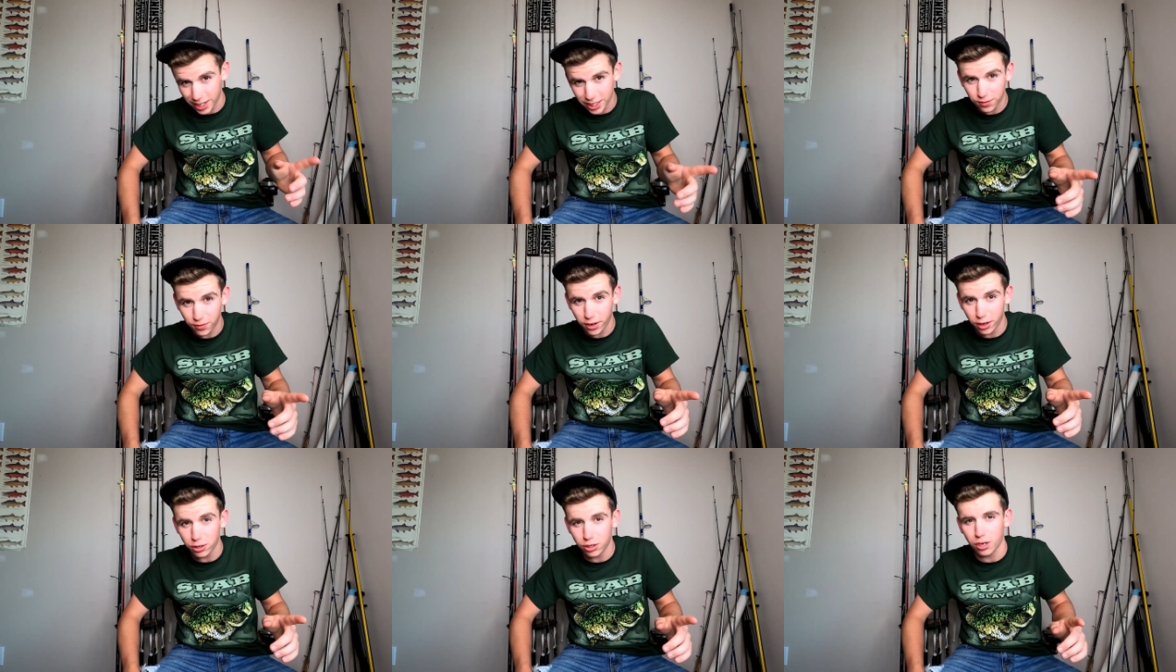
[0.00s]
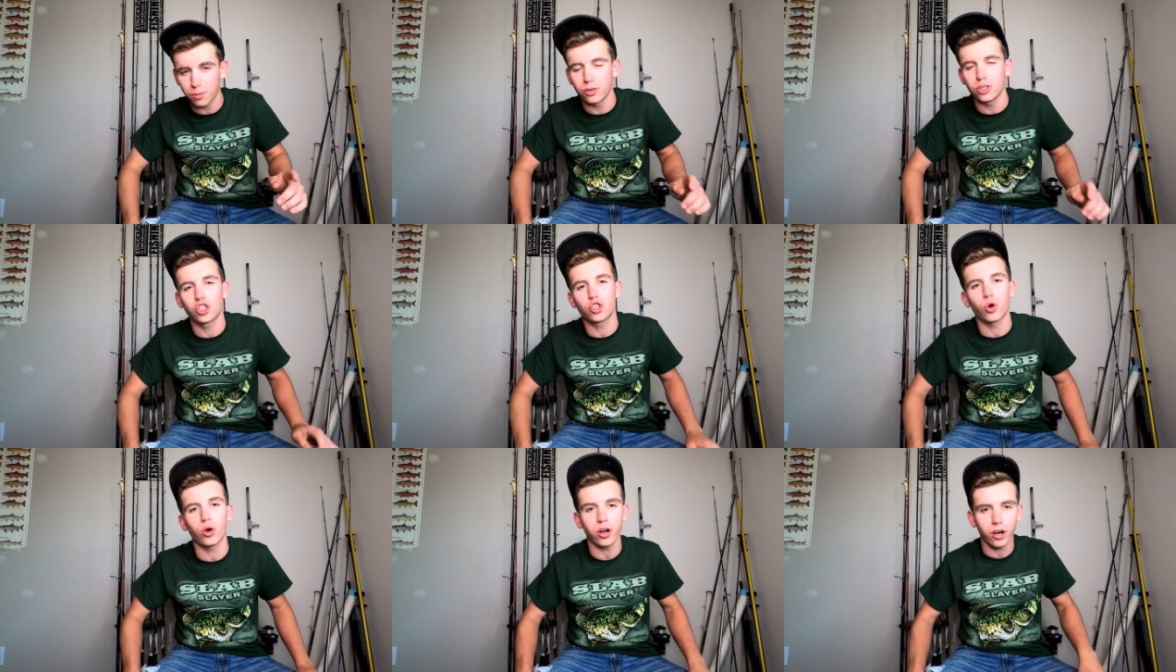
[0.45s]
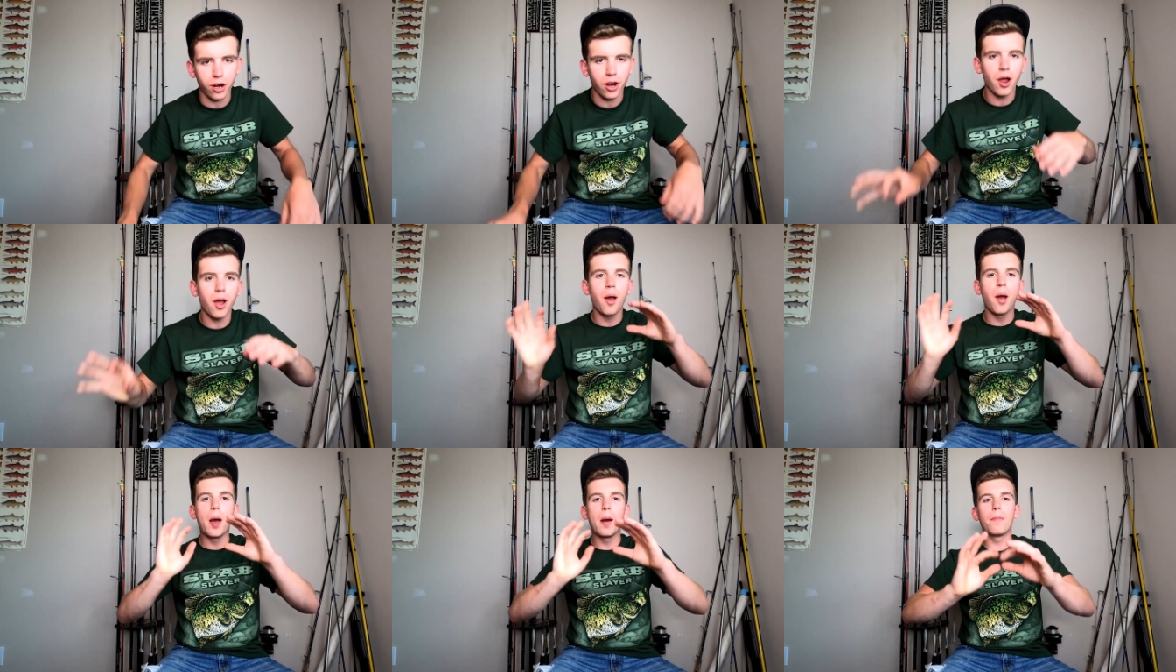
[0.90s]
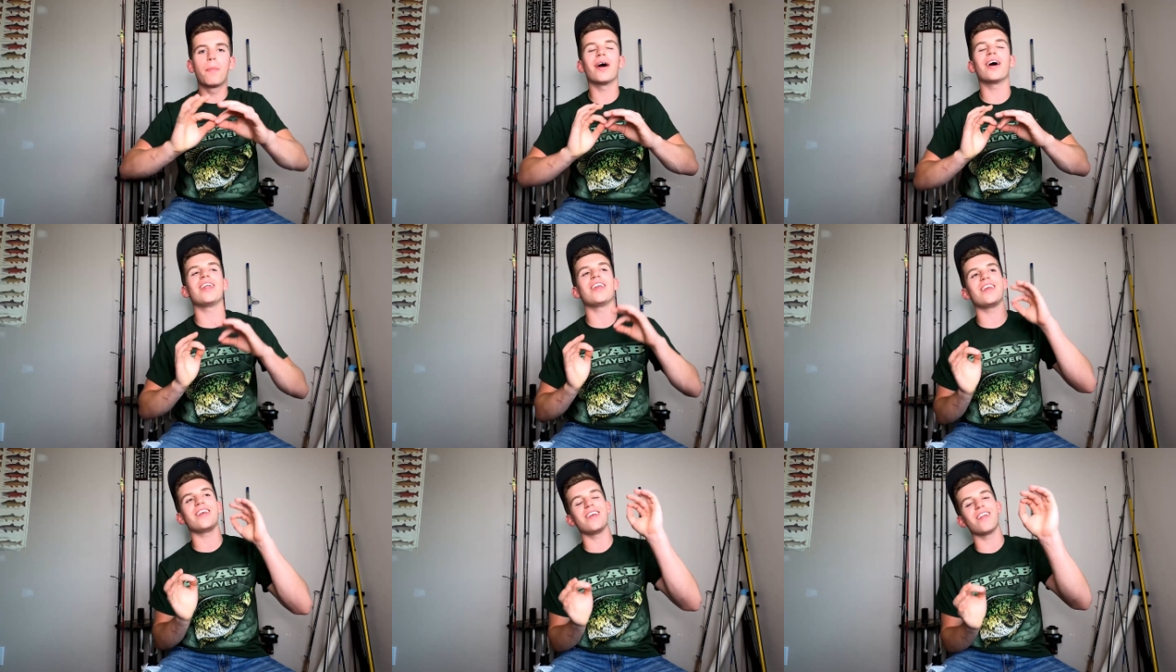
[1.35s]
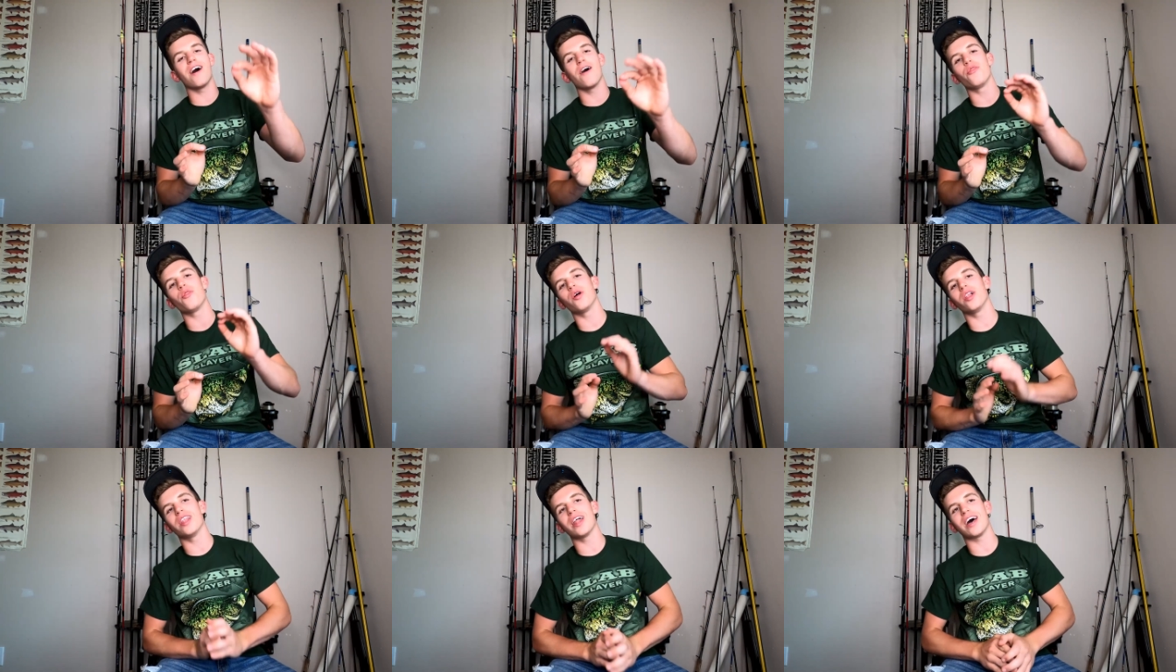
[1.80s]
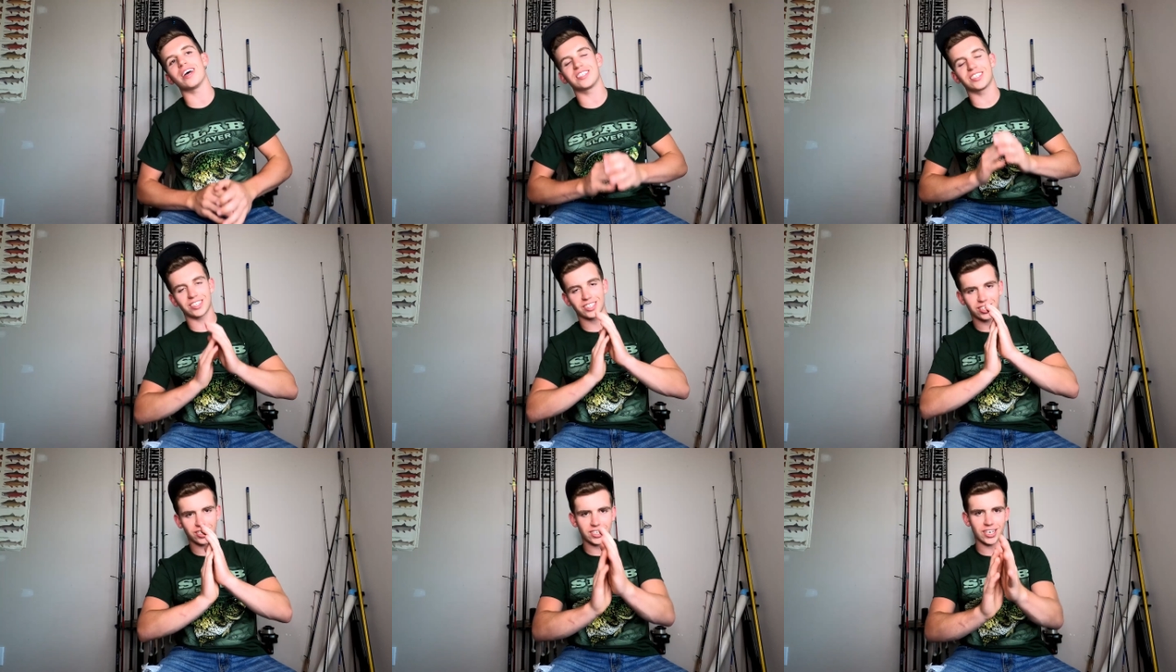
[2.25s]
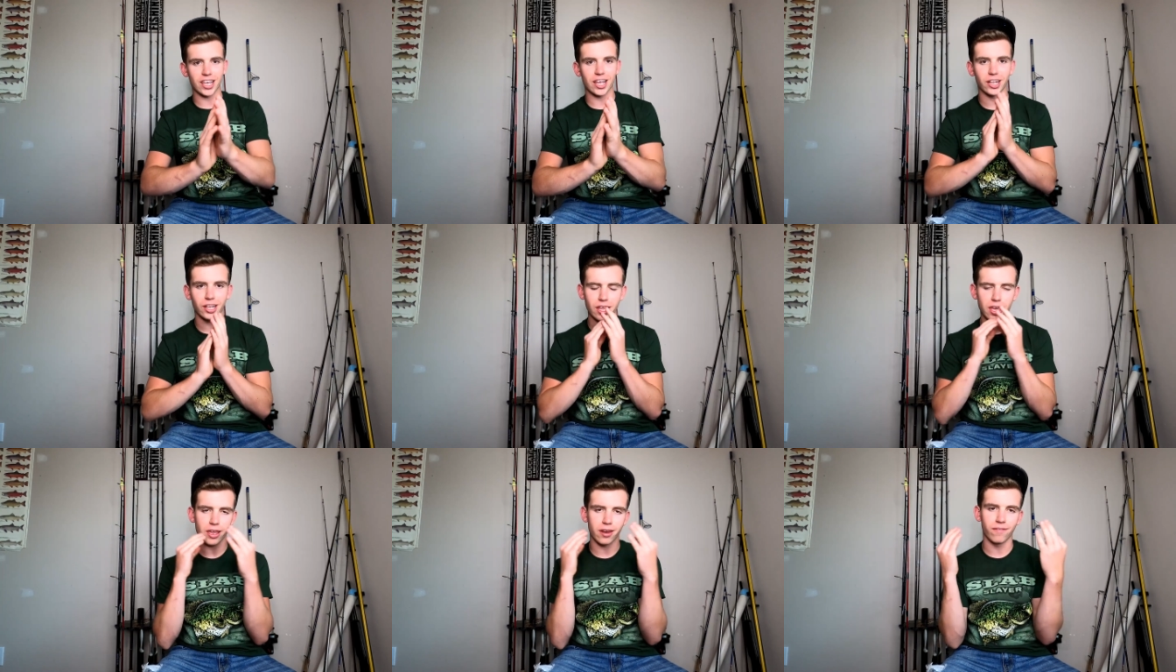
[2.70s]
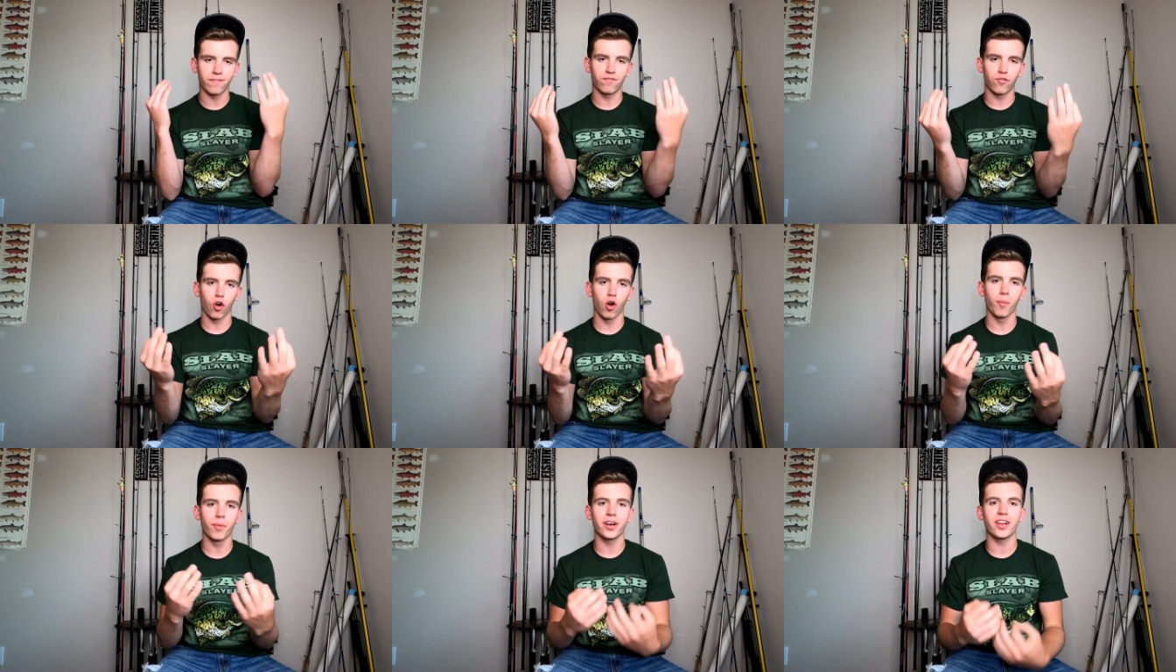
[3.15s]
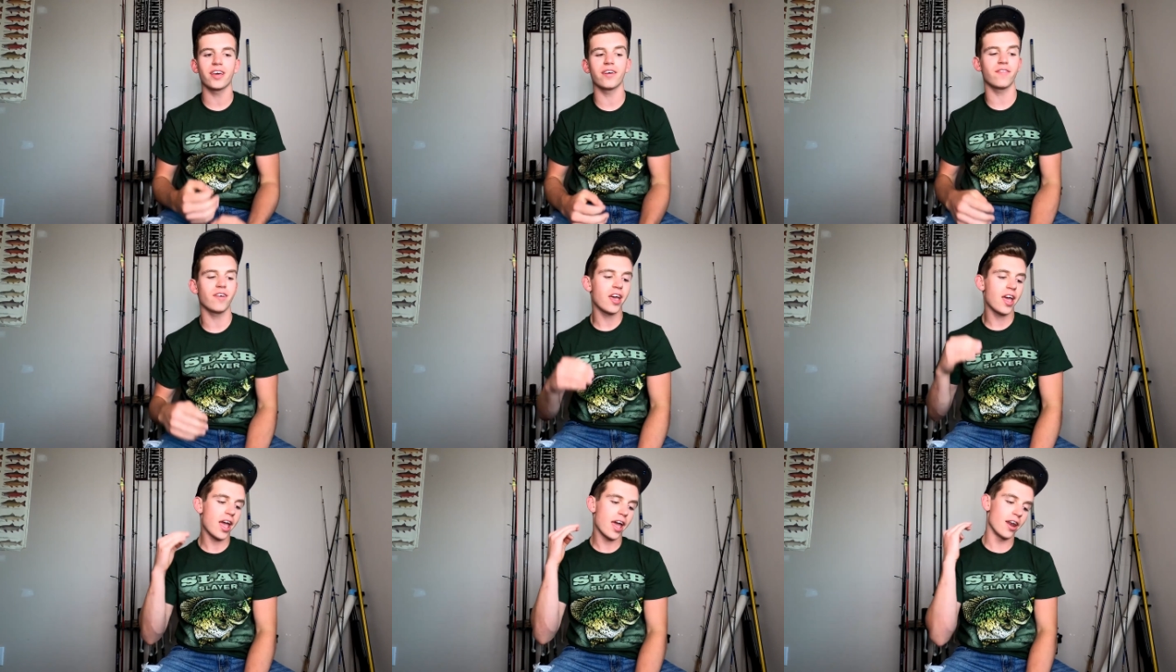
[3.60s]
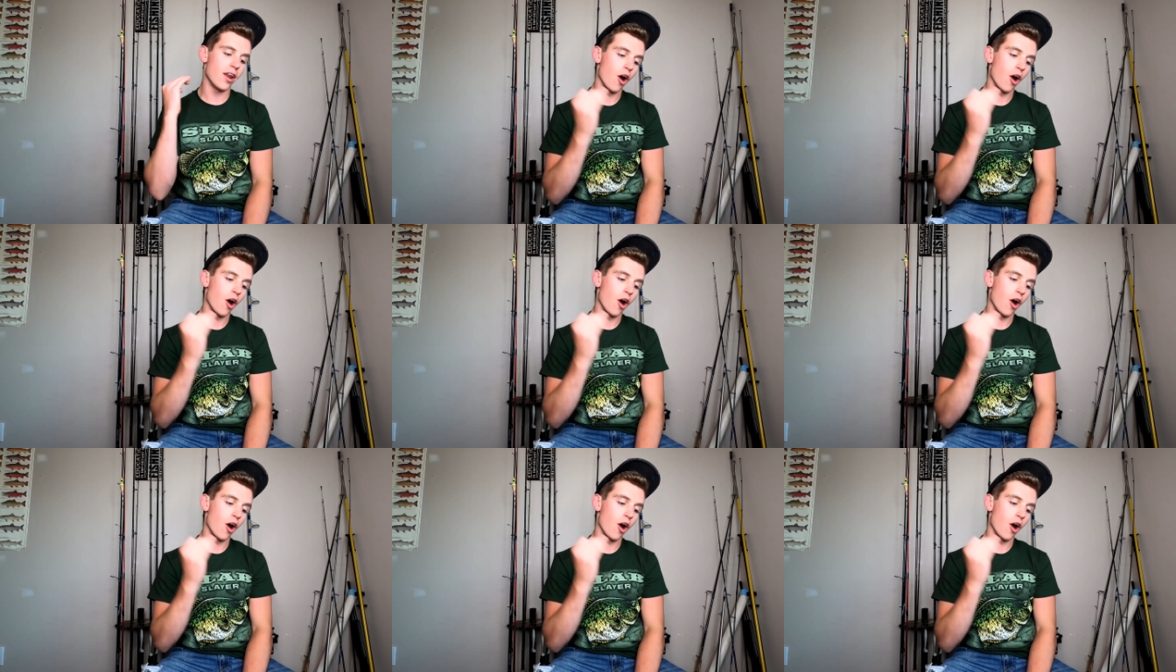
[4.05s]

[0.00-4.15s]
Today's video is going to be shorter, but nonetheless still informative,